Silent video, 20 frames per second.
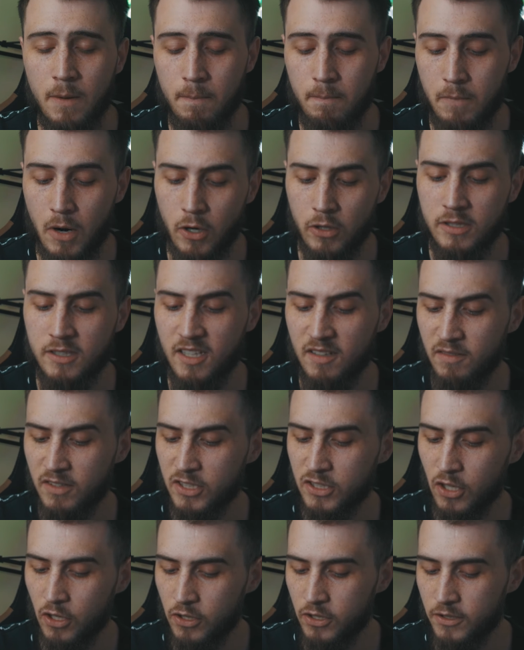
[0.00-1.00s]
Most of
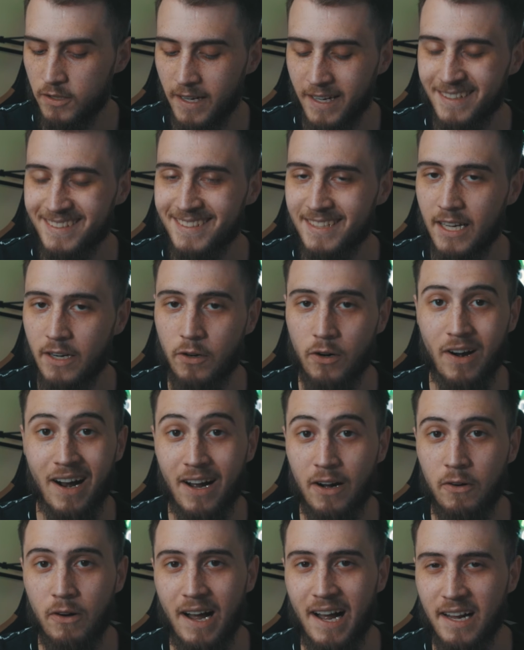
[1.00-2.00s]
the starter decks that are
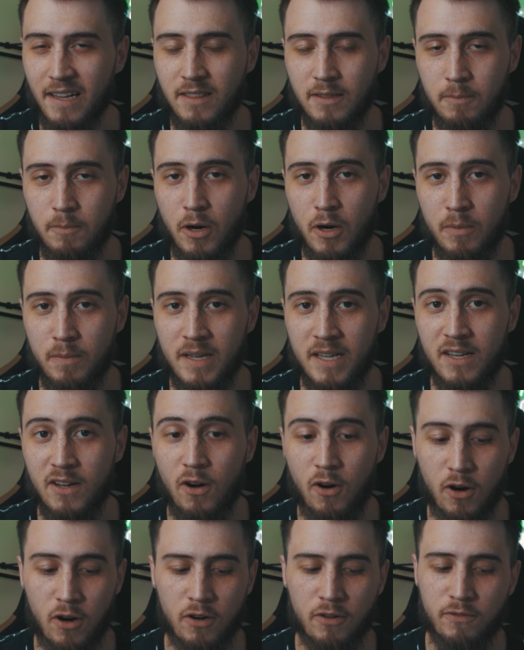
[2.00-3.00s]
out at the moment
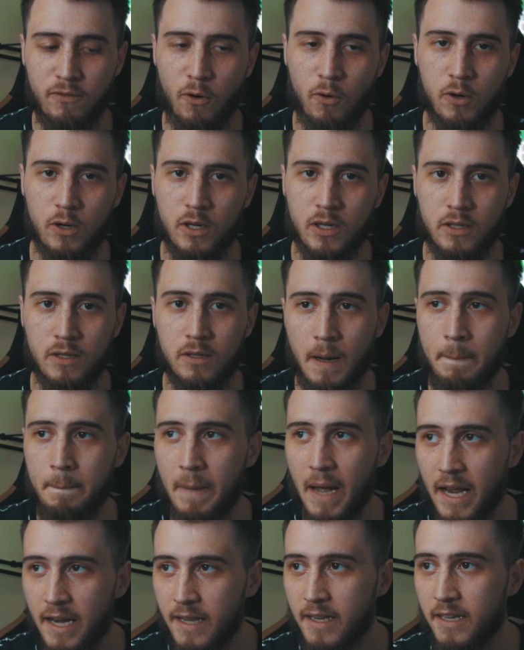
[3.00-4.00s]
are for
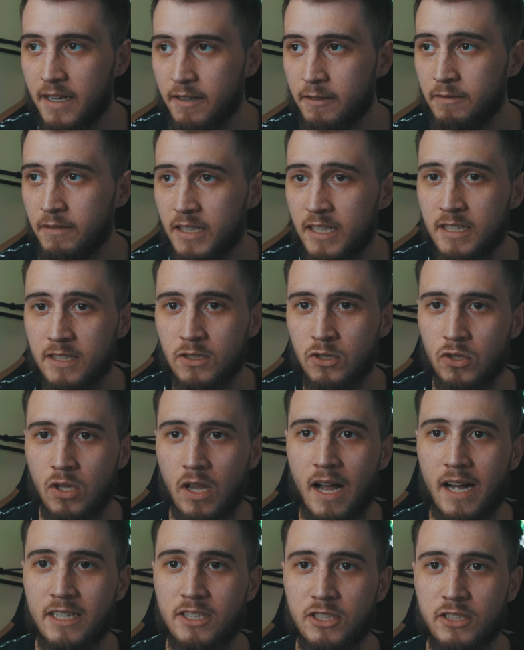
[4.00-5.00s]
competitive
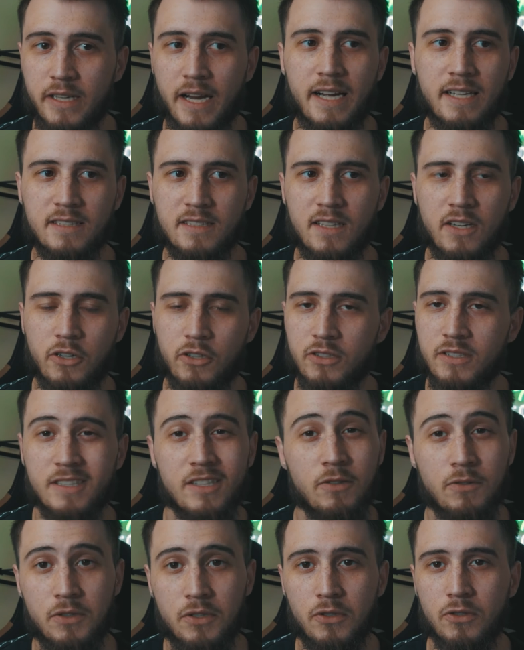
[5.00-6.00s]
/ decks that are
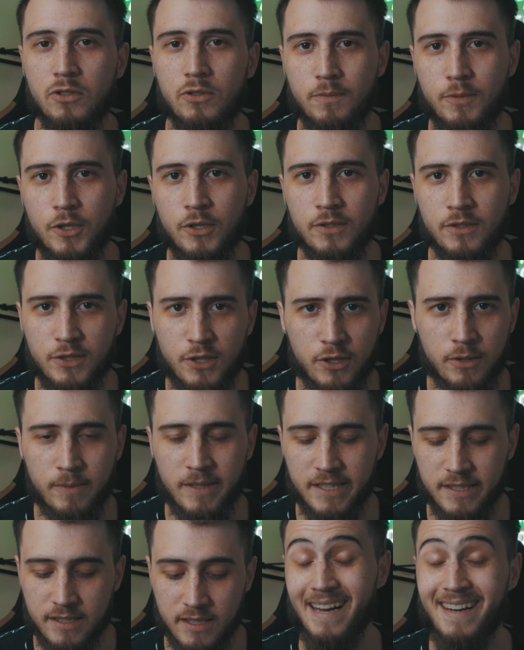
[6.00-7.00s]
still usable in
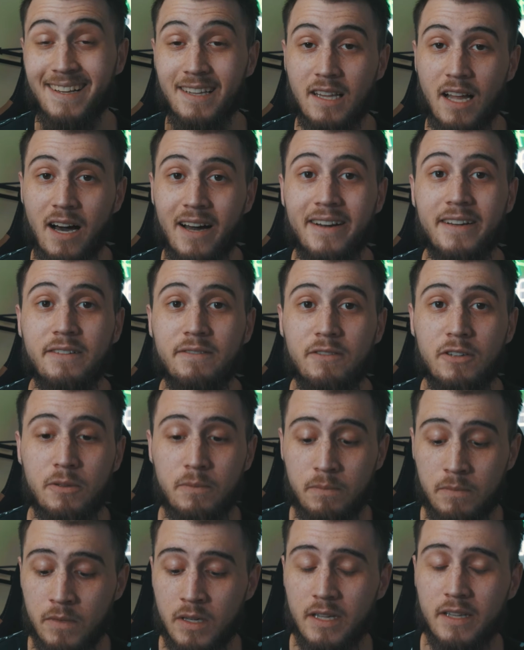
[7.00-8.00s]
tournaments, and a lot of
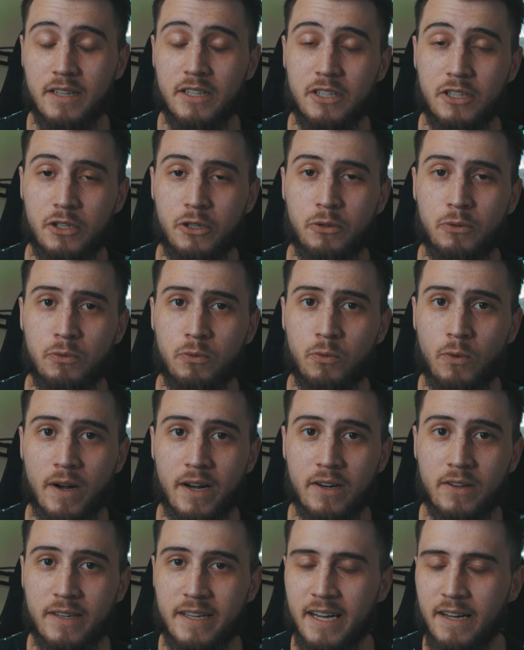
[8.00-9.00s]
them you
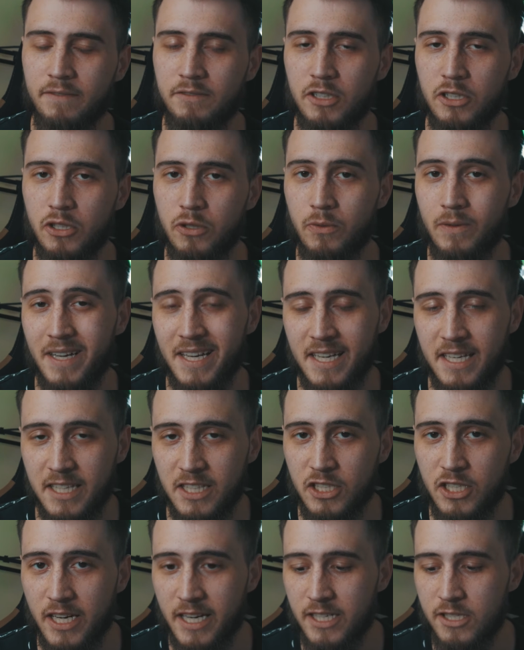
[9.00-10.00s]
rarely have to do
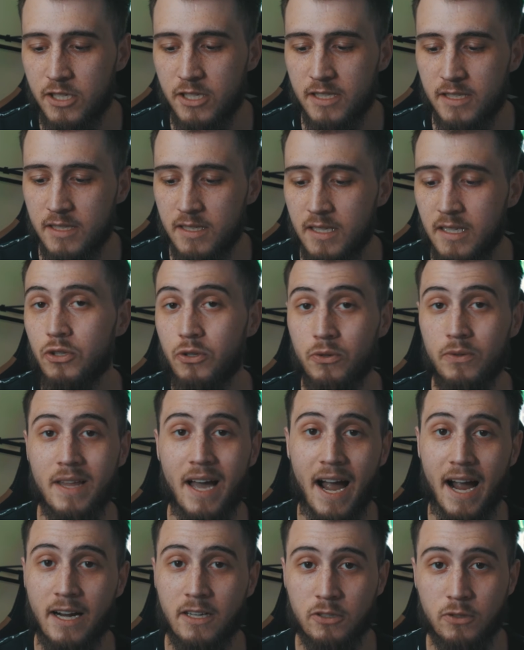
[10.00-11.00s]
any changes to the
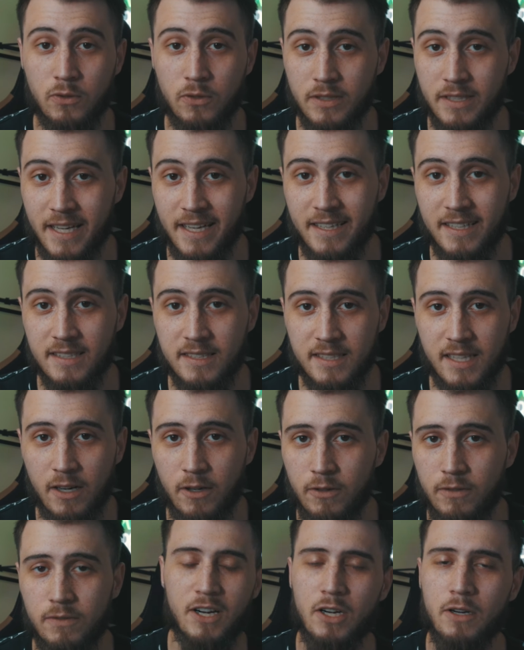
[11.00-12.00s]
actual deck
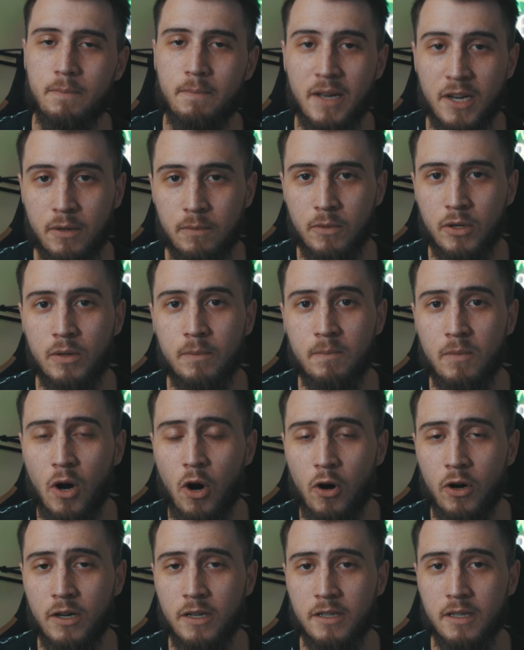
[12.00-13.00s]
itself. Very minimum
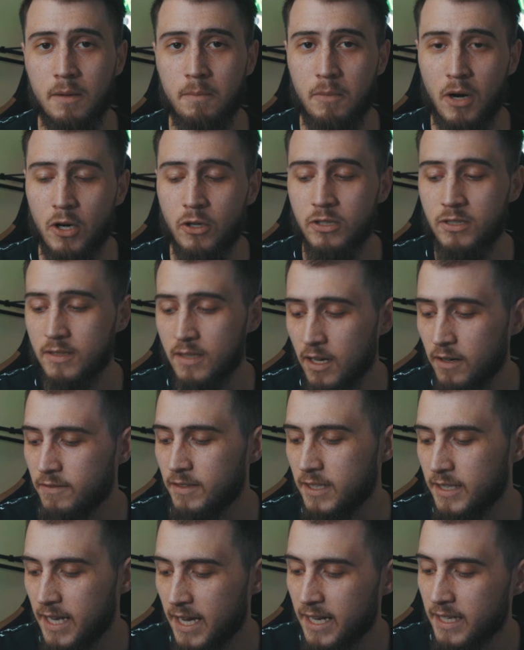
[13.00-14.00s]
on most
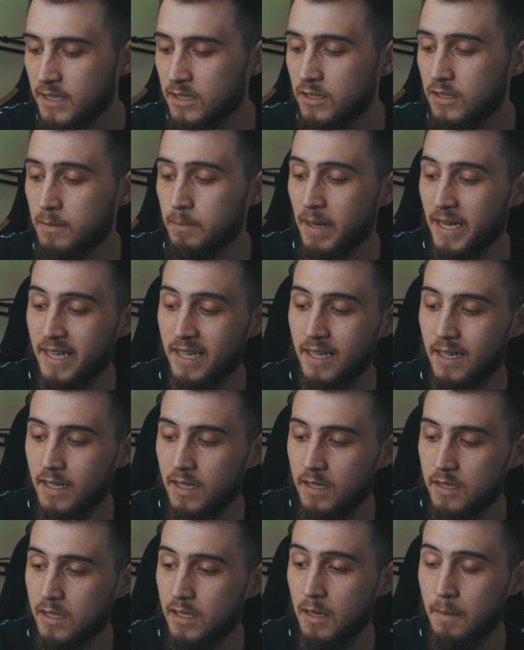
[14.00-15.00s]
of the decks to make
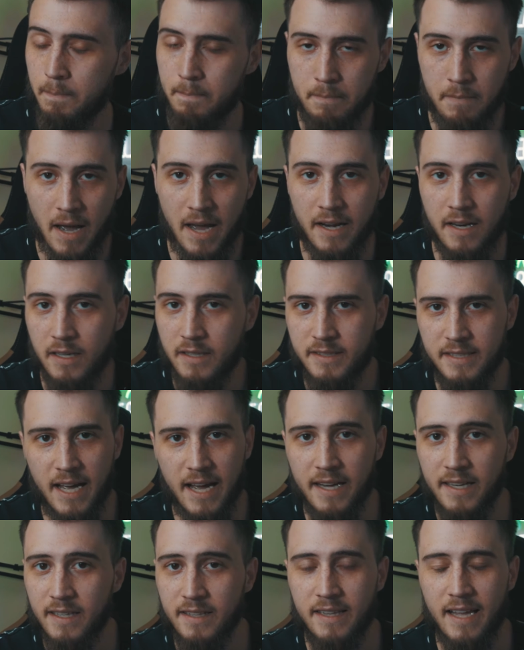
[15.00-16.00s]
it the meta
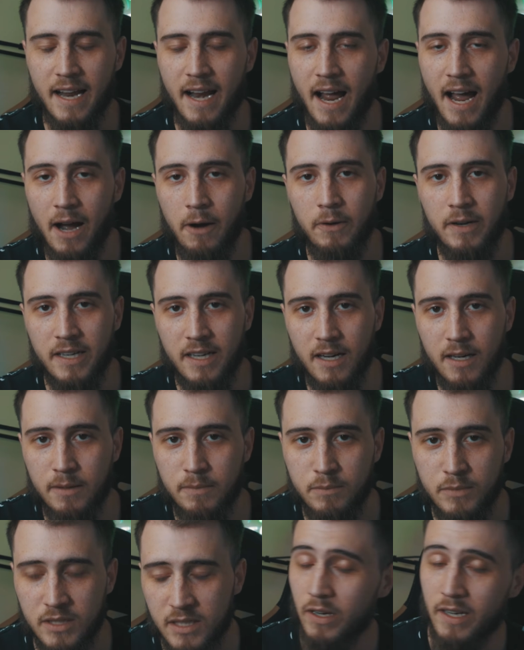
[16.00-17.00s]
deck that how it
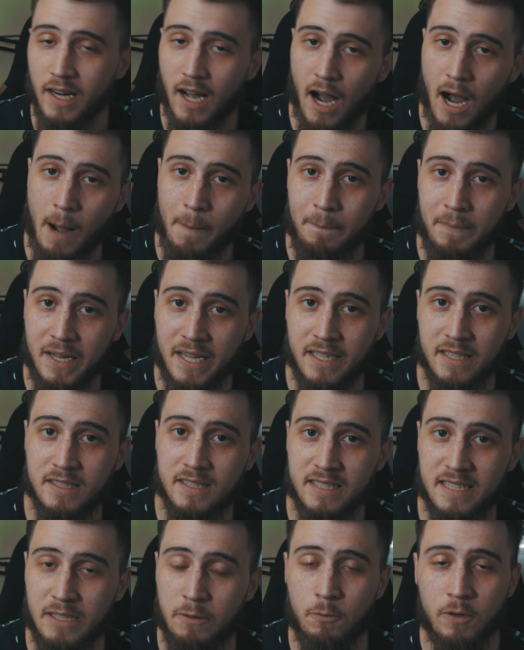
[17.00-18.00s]
comes. We're gonna hop in,
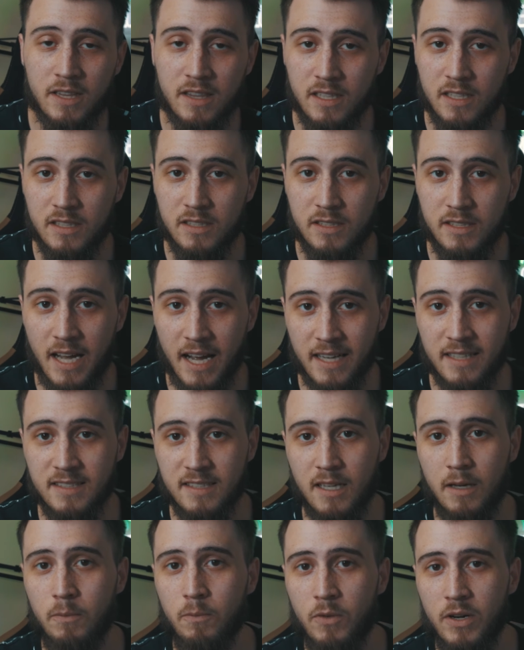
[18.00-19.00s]
see what the
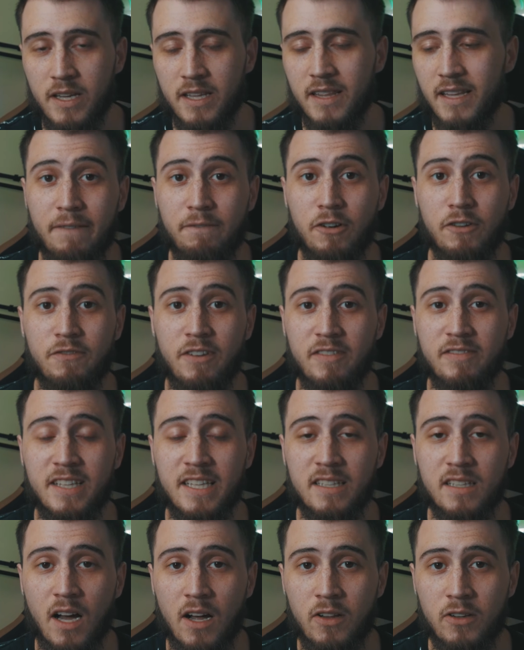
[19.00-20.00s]
decks come with, and for
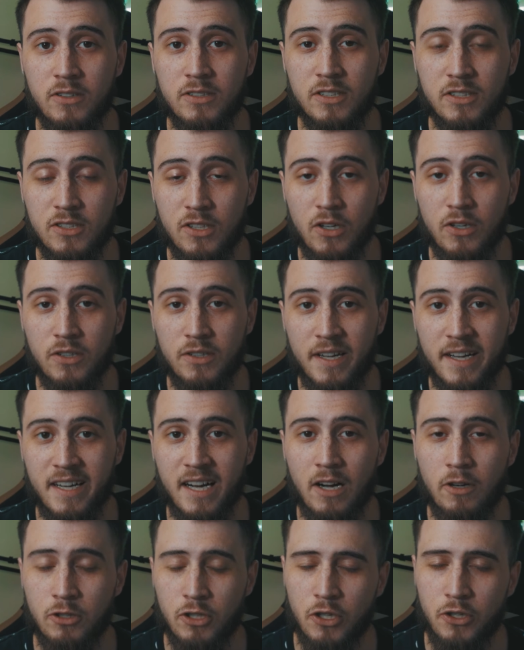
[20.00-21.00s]
$15 a starter deck,
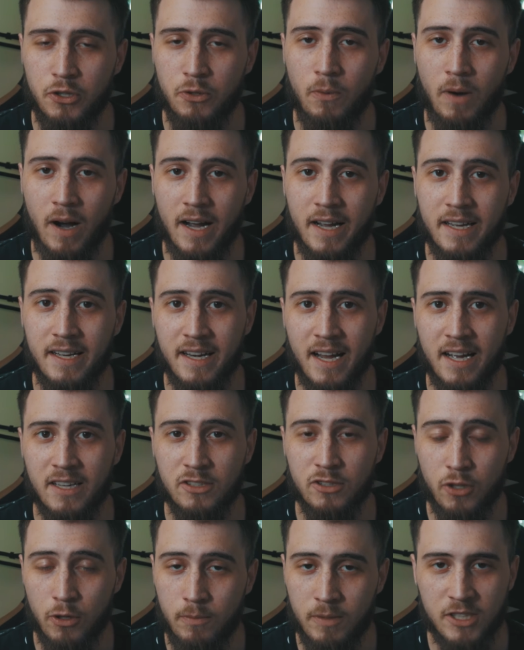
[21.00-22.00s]
I'll show you why it
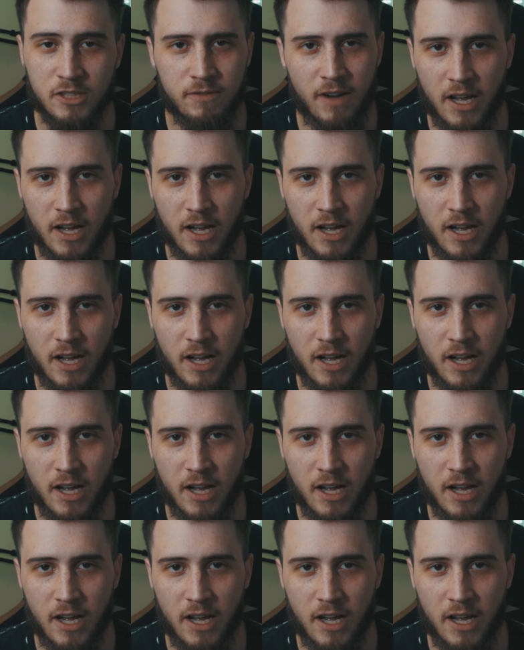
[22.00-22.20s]
has so much